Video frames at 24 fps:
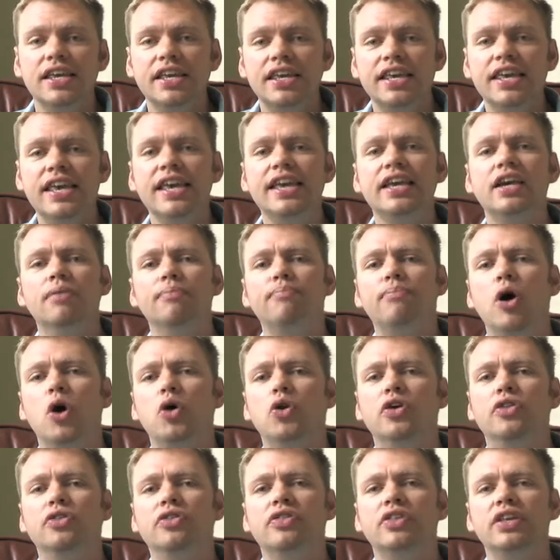key
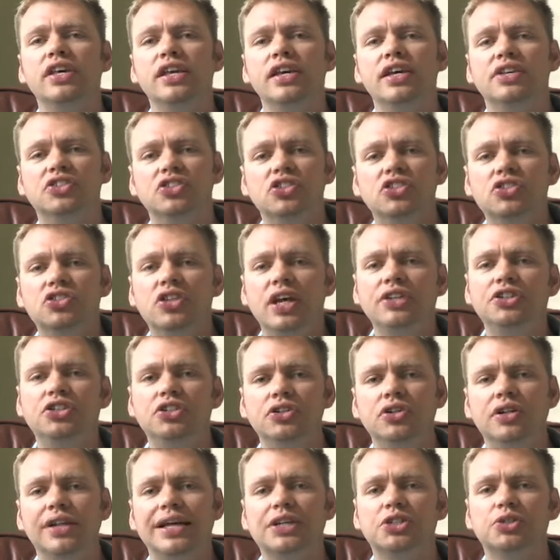component, the
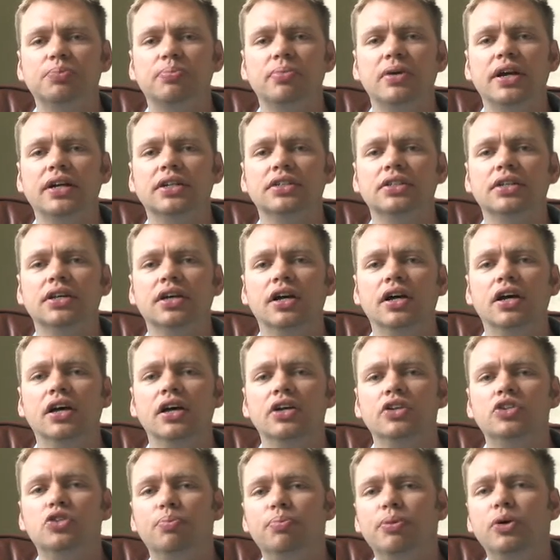essential aspect
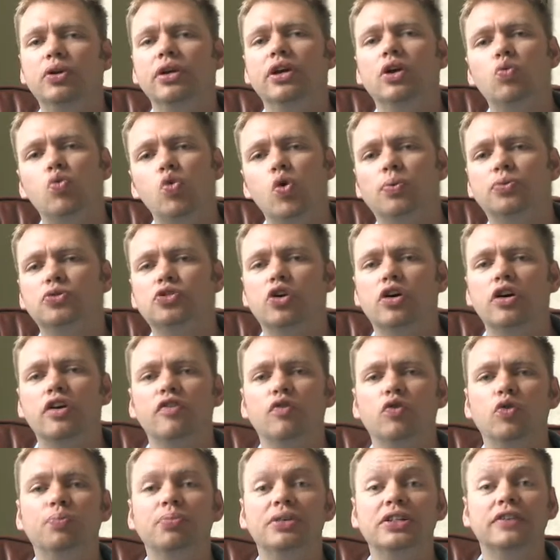to building a warp
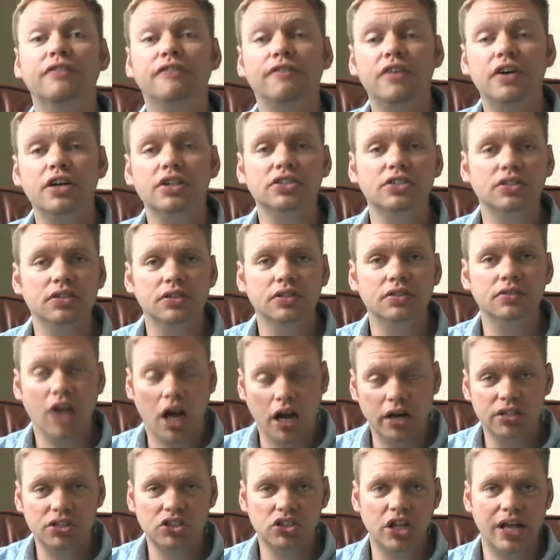drive would be to first
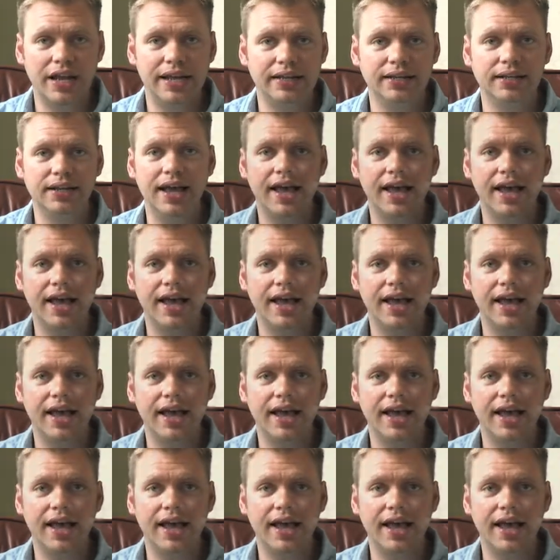understand